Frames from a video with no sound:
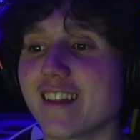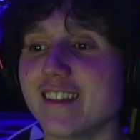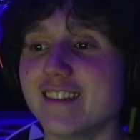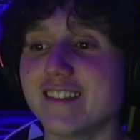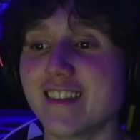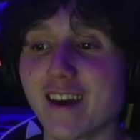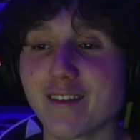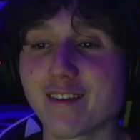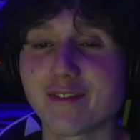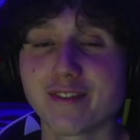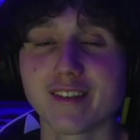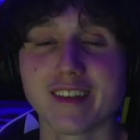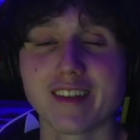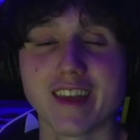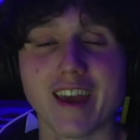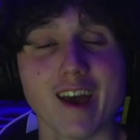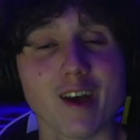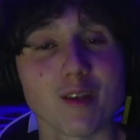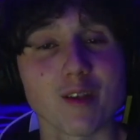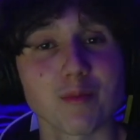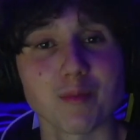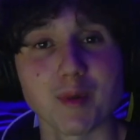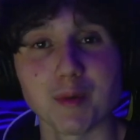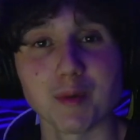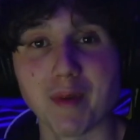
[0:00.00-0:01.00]
definitely
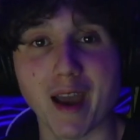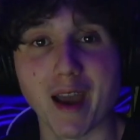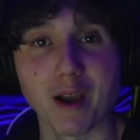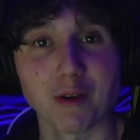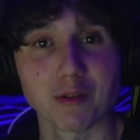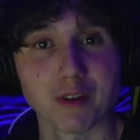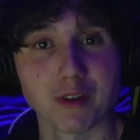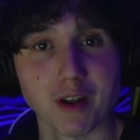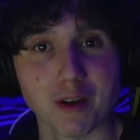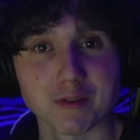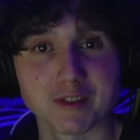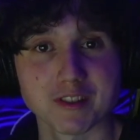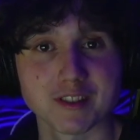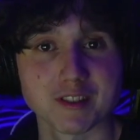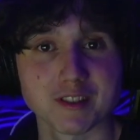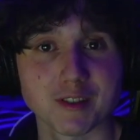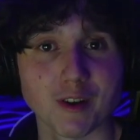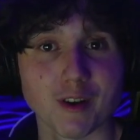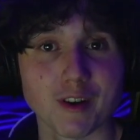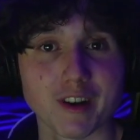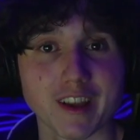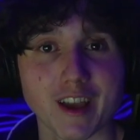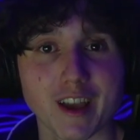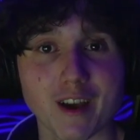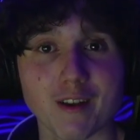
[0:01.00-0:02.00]
held me back when I was
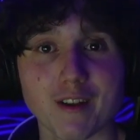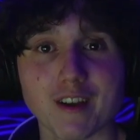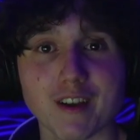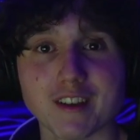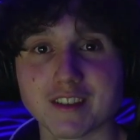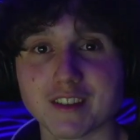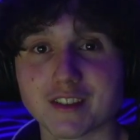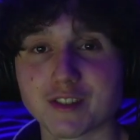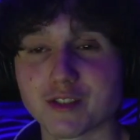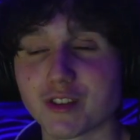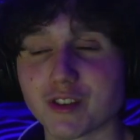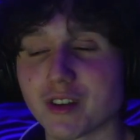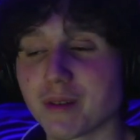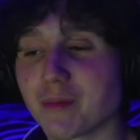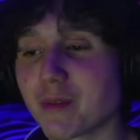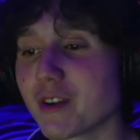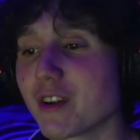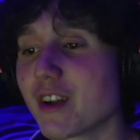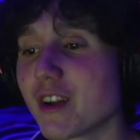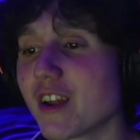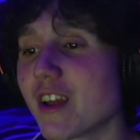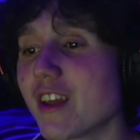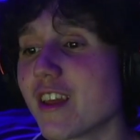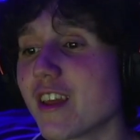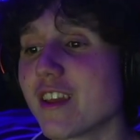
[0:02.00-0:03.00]
starting out as a streamer.
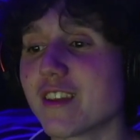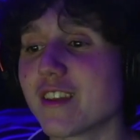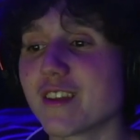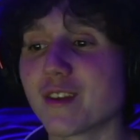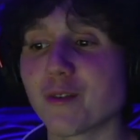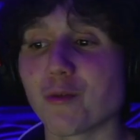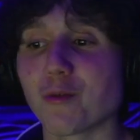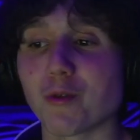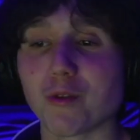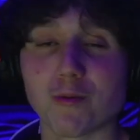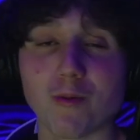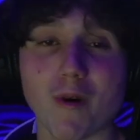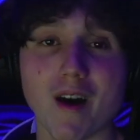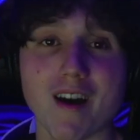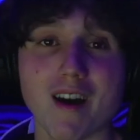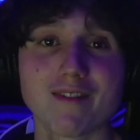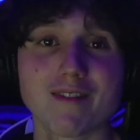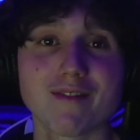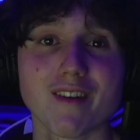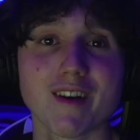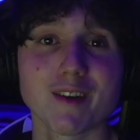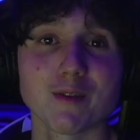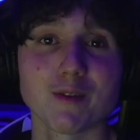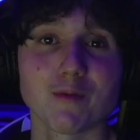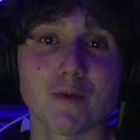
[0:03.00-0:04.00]
With
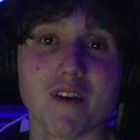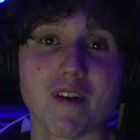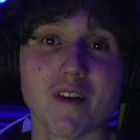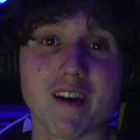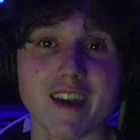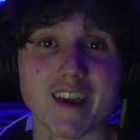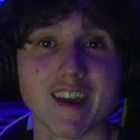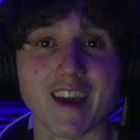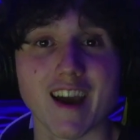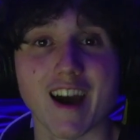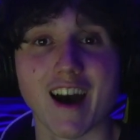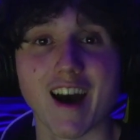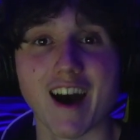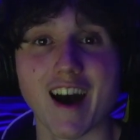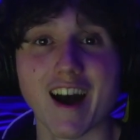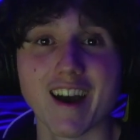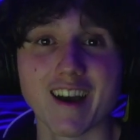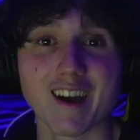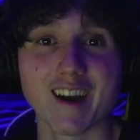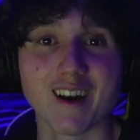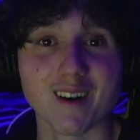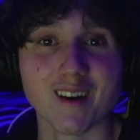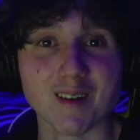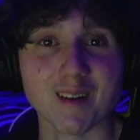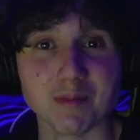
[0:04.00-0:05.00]
Wi-Fi, you want a high
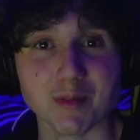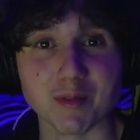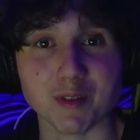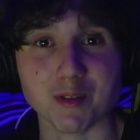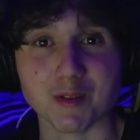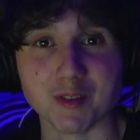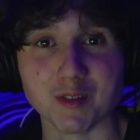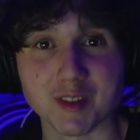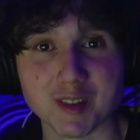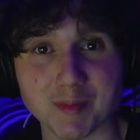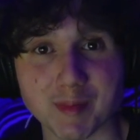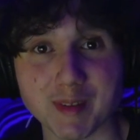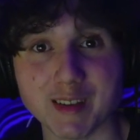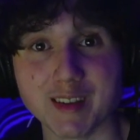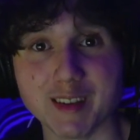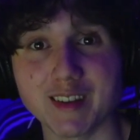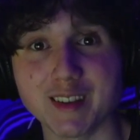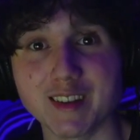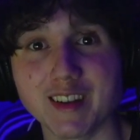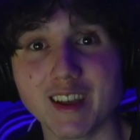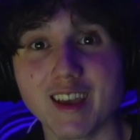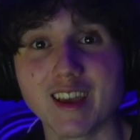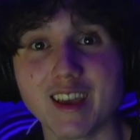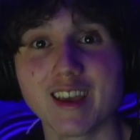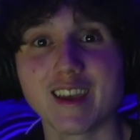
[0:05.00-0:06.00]
upload speed.
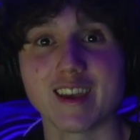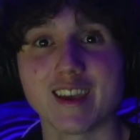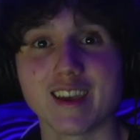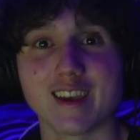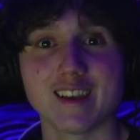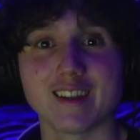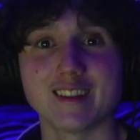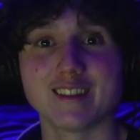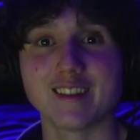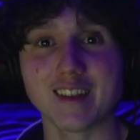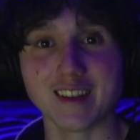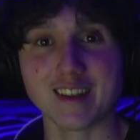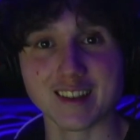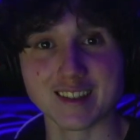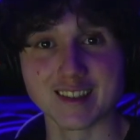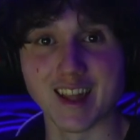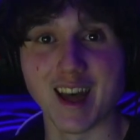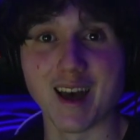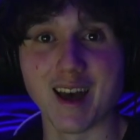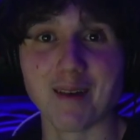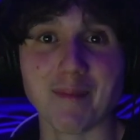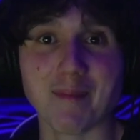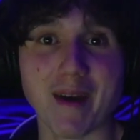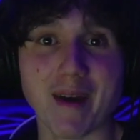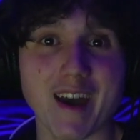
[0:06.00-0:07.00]
It does
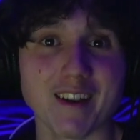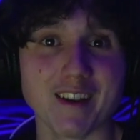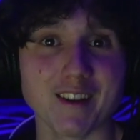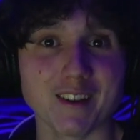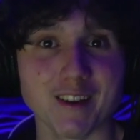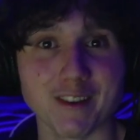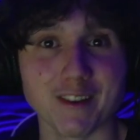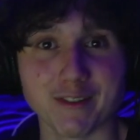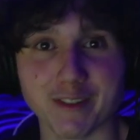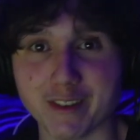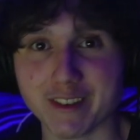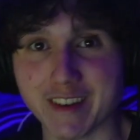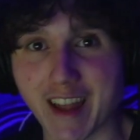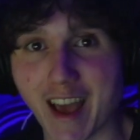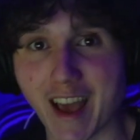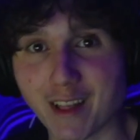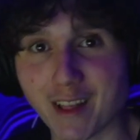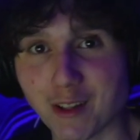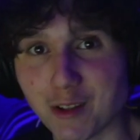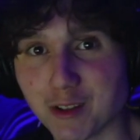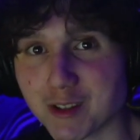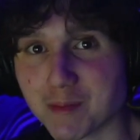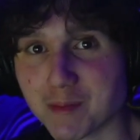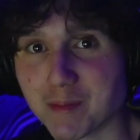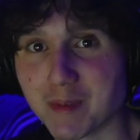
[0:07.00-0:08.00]
not matter if your
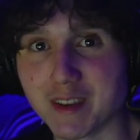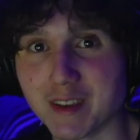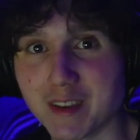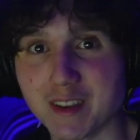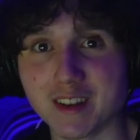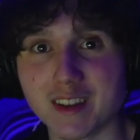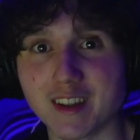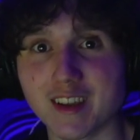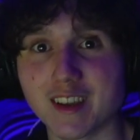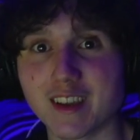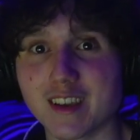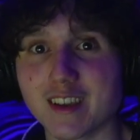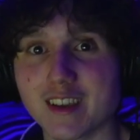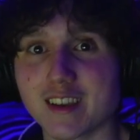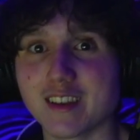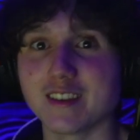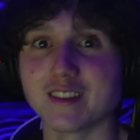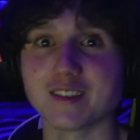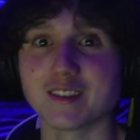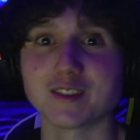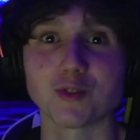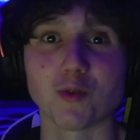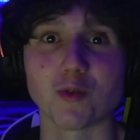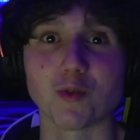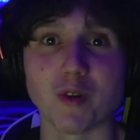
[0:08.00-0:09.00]
download speed
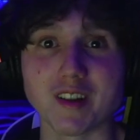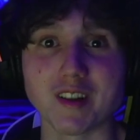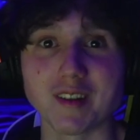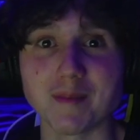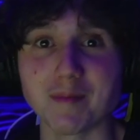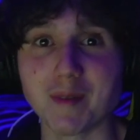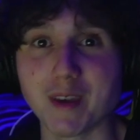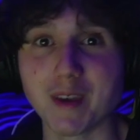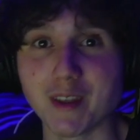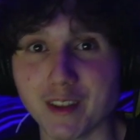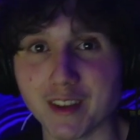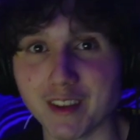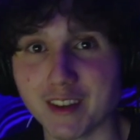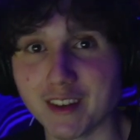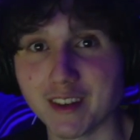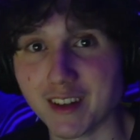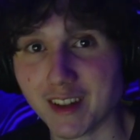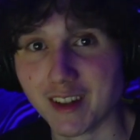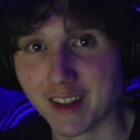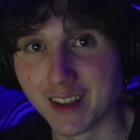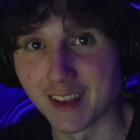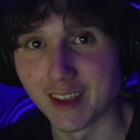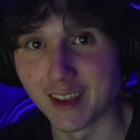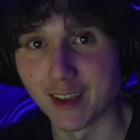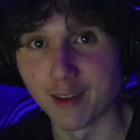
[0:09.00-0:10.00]
is 20 million.
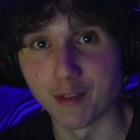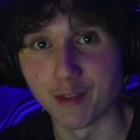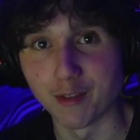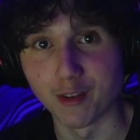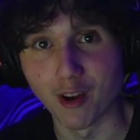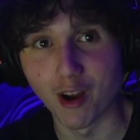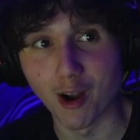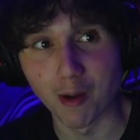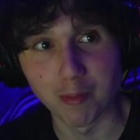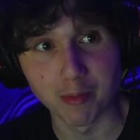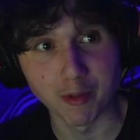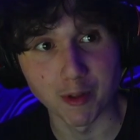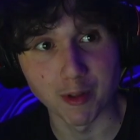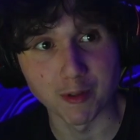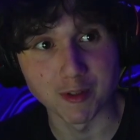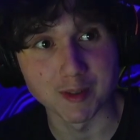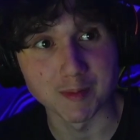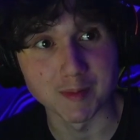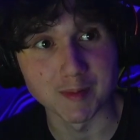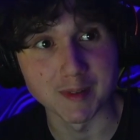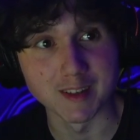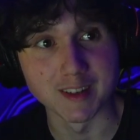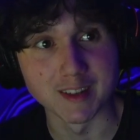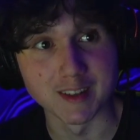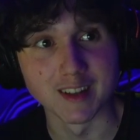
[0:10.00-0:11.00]
If your upload
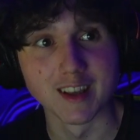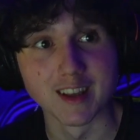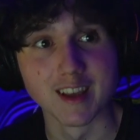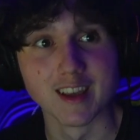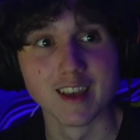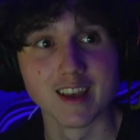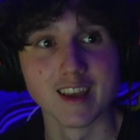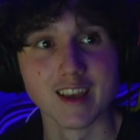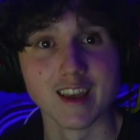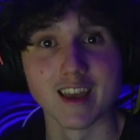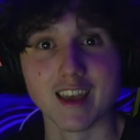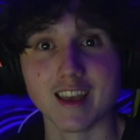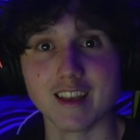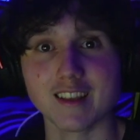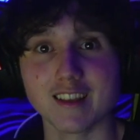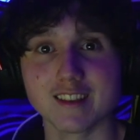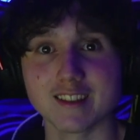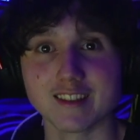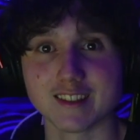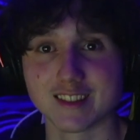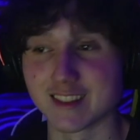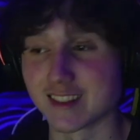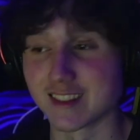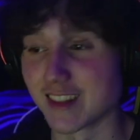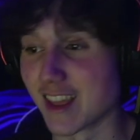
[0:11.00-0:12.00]
speed
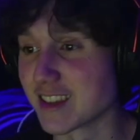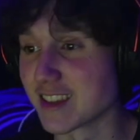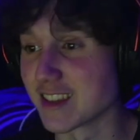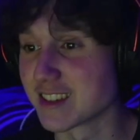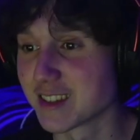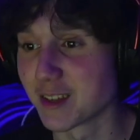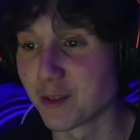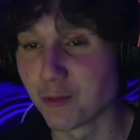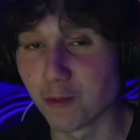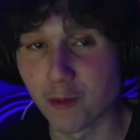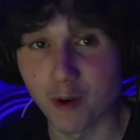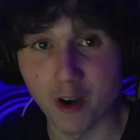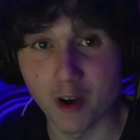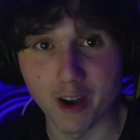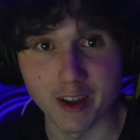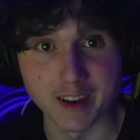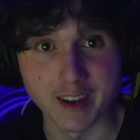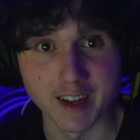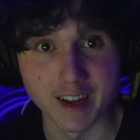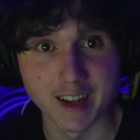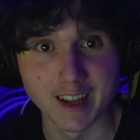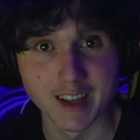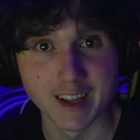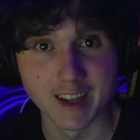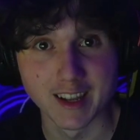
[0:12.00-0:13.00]
is less than 1,
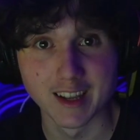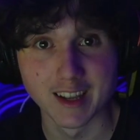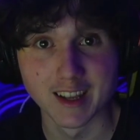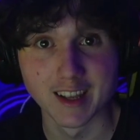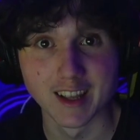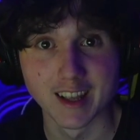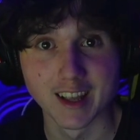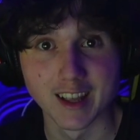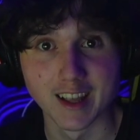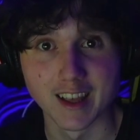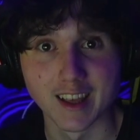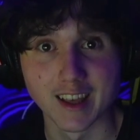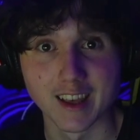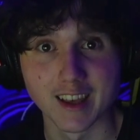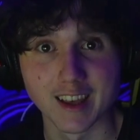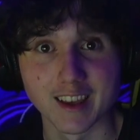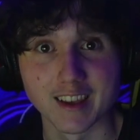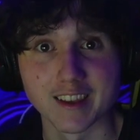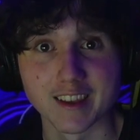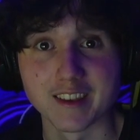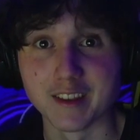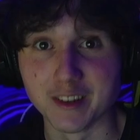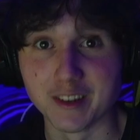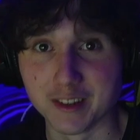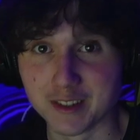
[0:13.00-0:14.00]

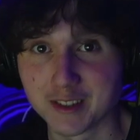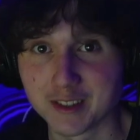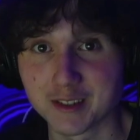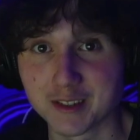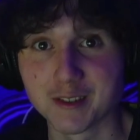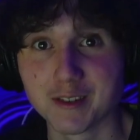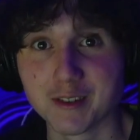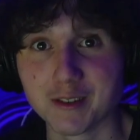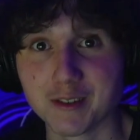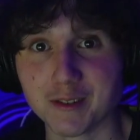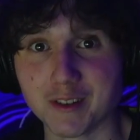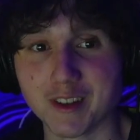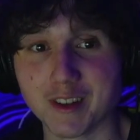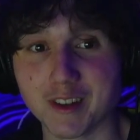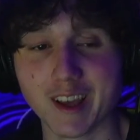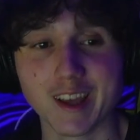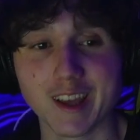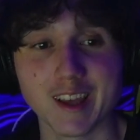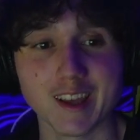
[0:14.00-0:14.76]
you're screwed.